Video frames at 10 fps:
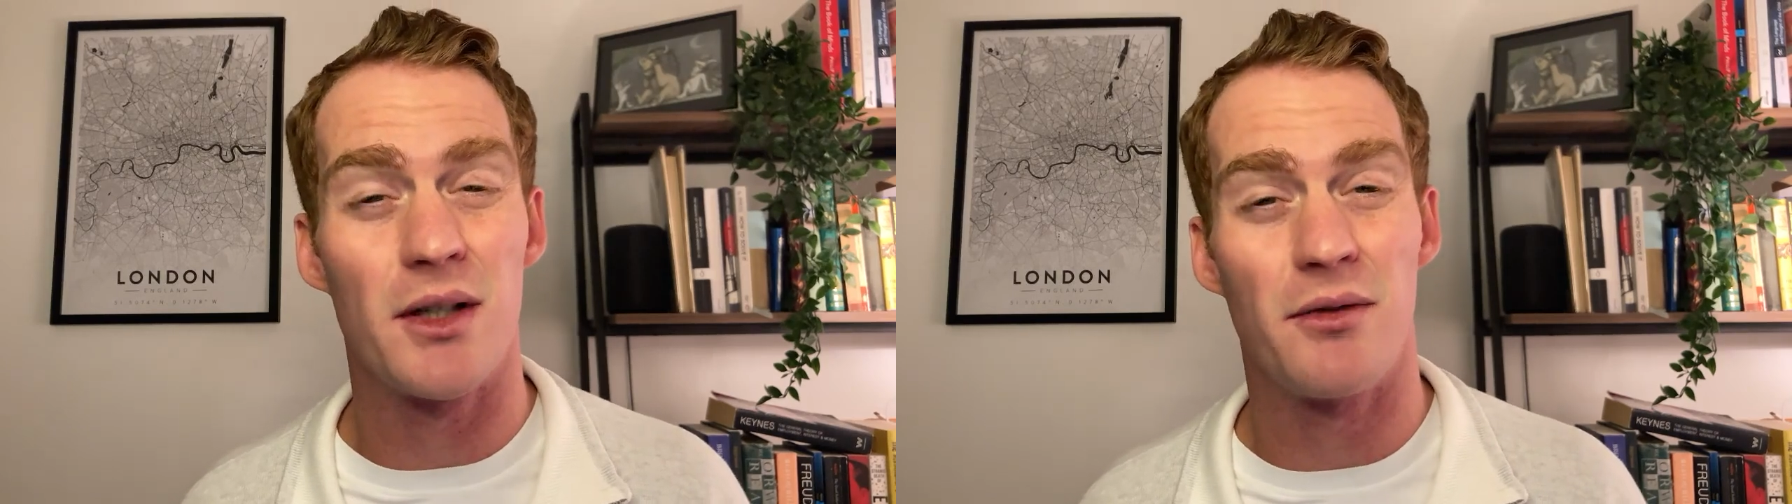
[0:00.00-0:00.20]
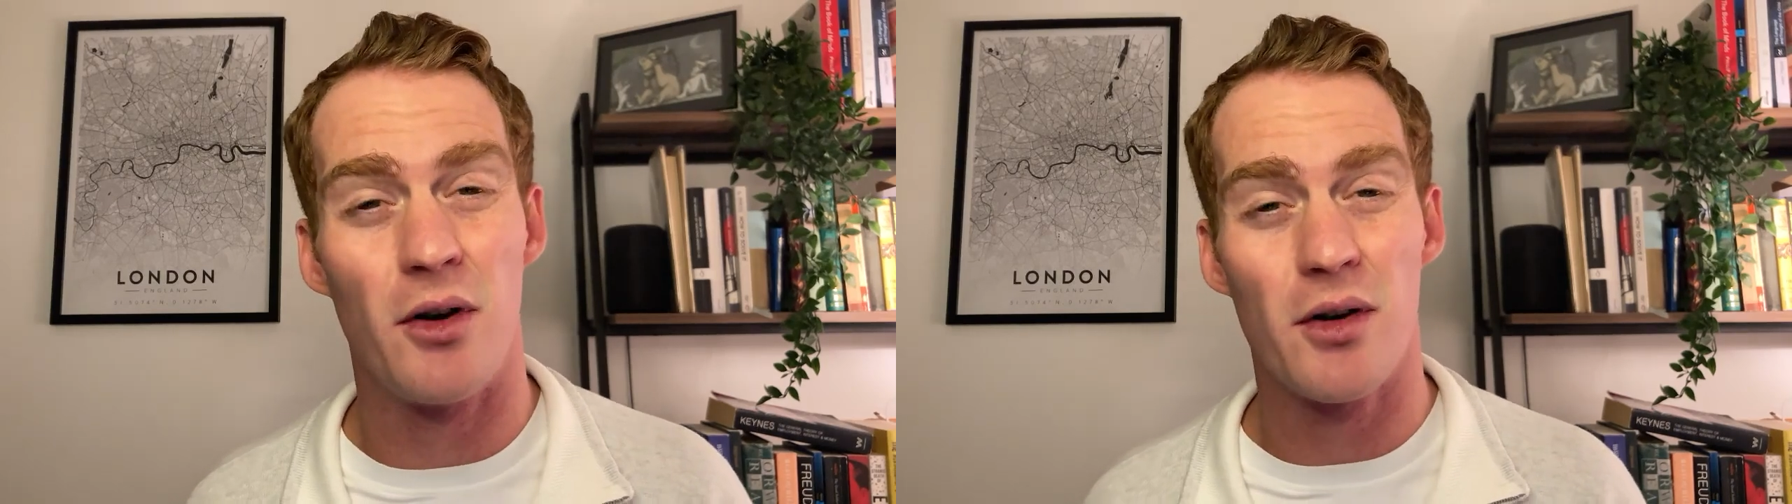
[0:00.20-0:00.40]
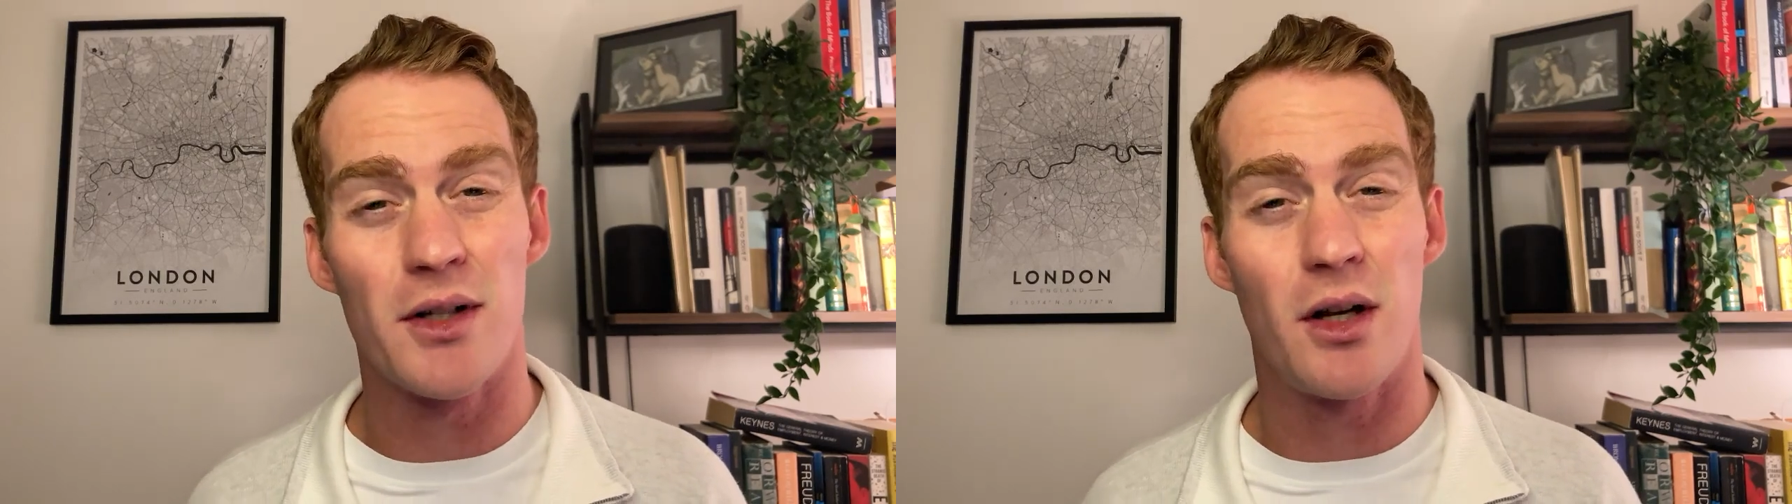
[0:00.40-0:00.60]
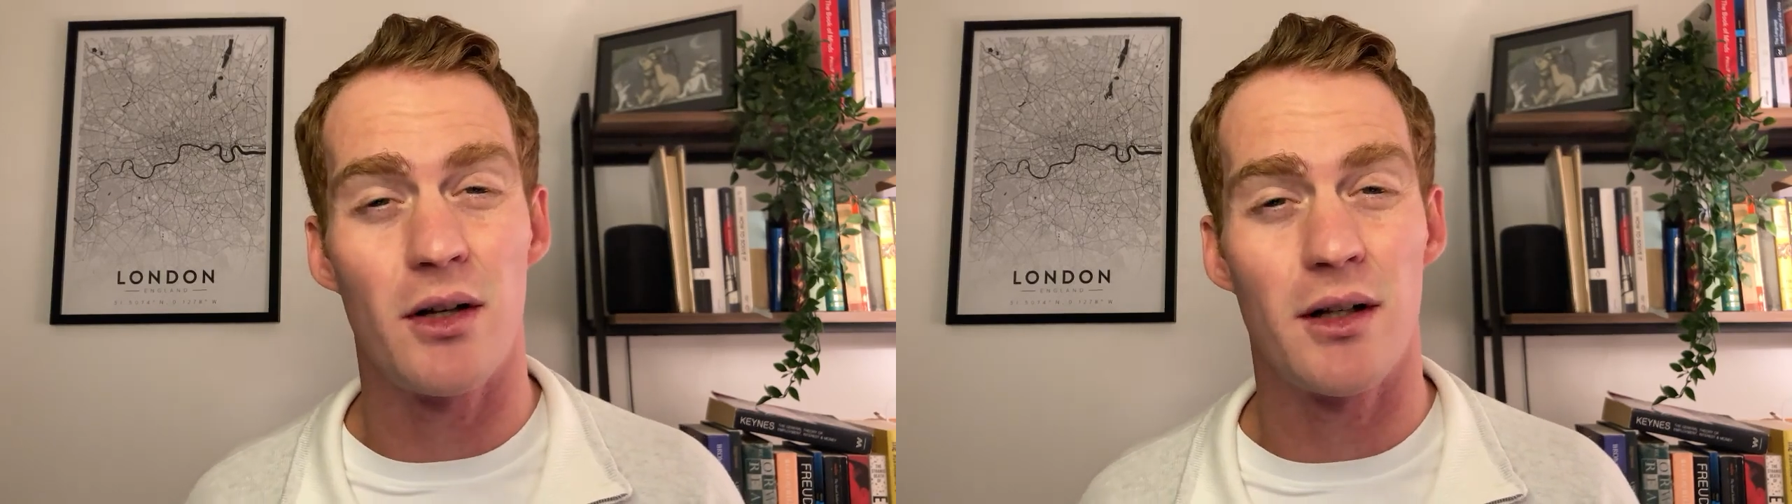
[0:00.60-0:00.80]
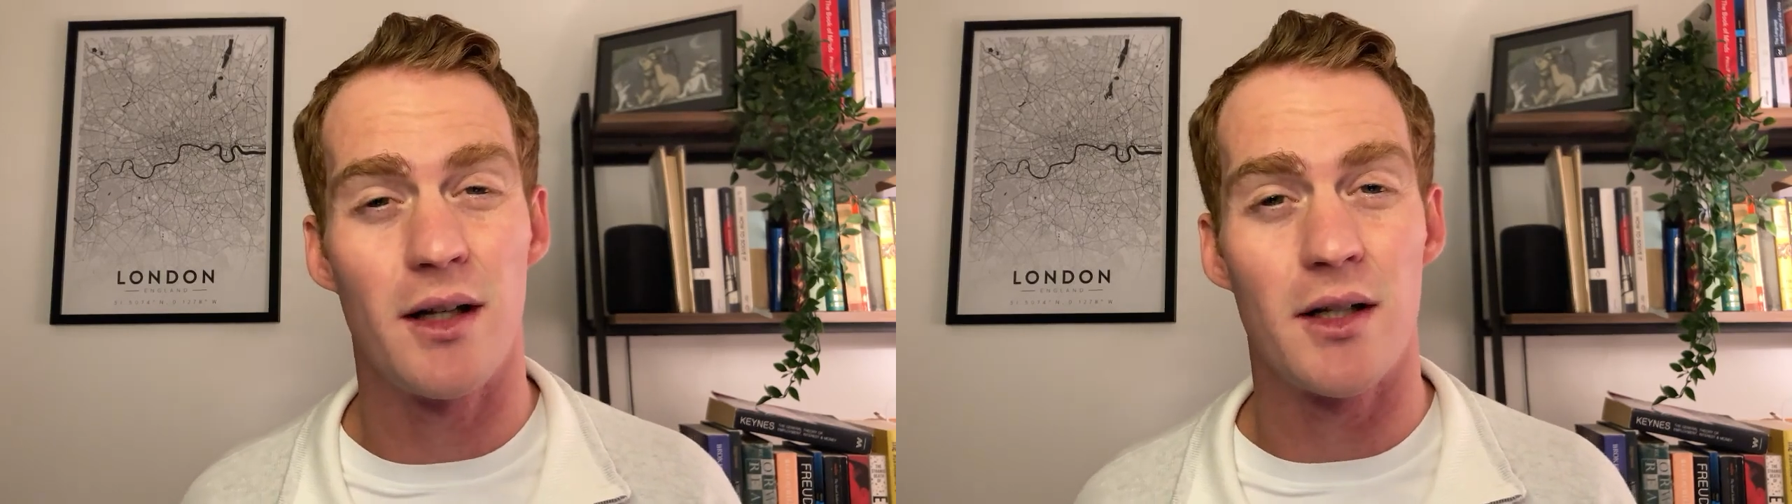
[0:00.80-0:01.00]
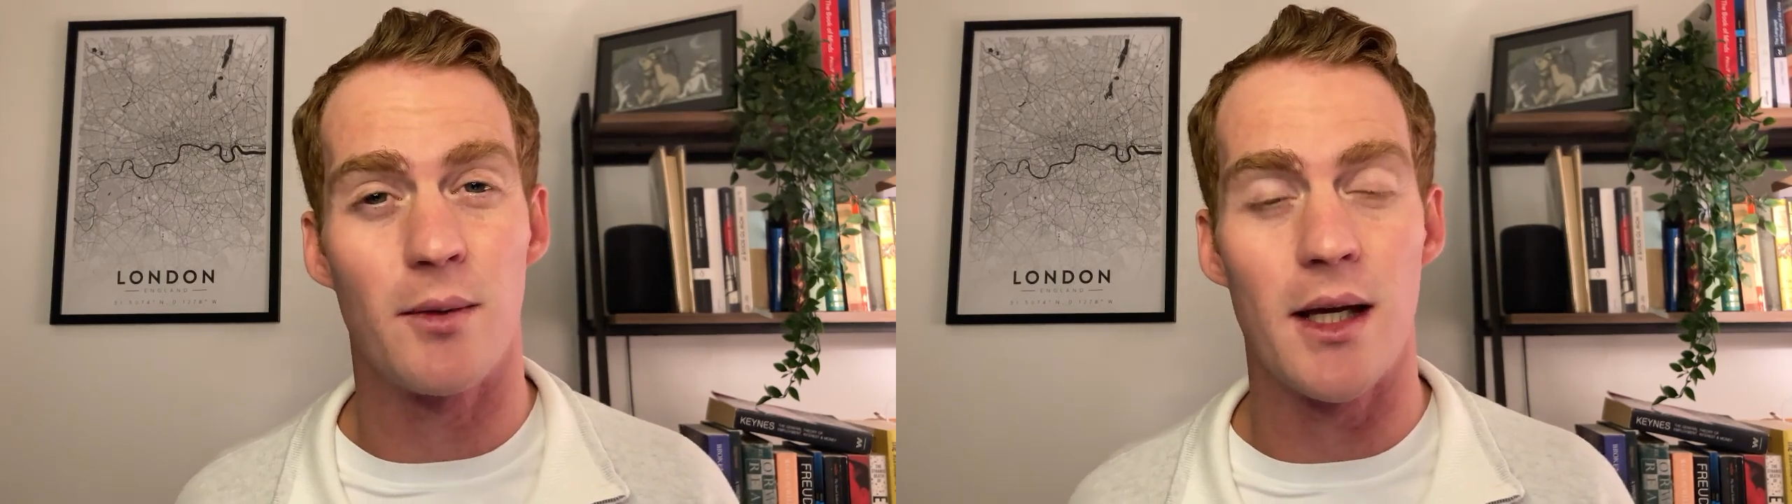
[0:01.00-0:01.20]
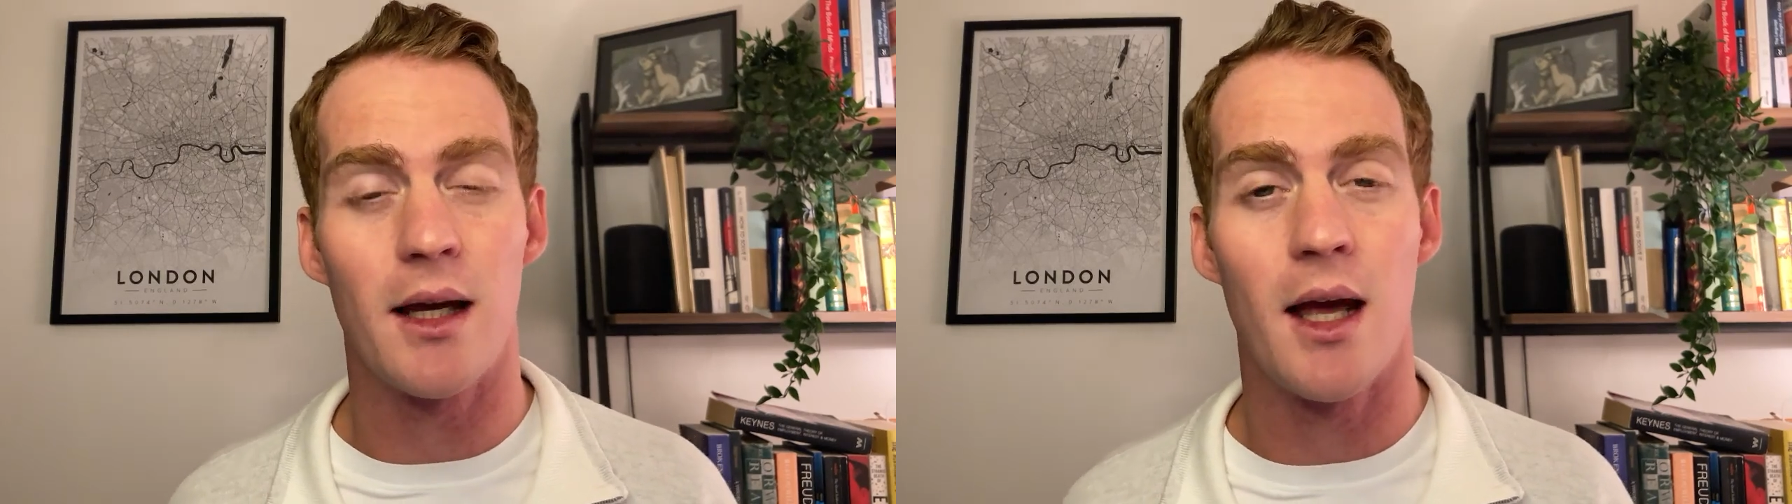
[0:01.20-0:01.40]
to focus on this week,